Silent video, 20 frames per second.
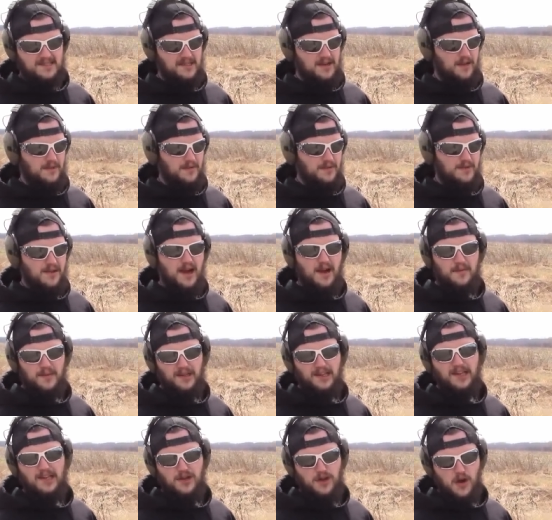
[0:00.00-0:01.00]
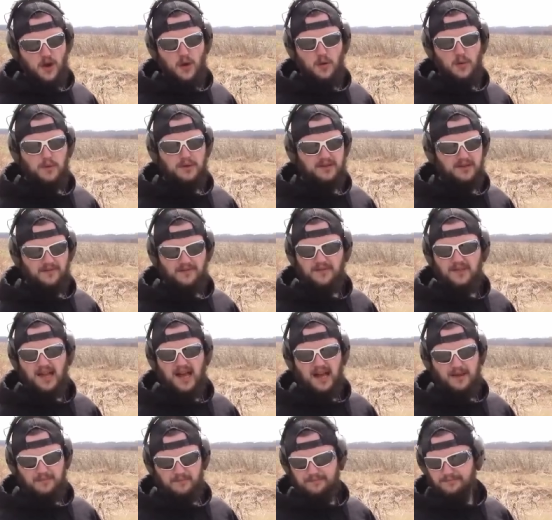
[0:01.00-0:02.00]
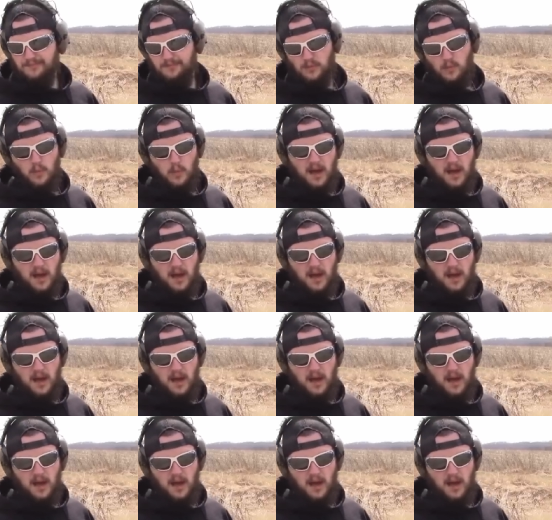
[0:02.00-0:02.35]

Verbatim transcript: so they're not really known to fly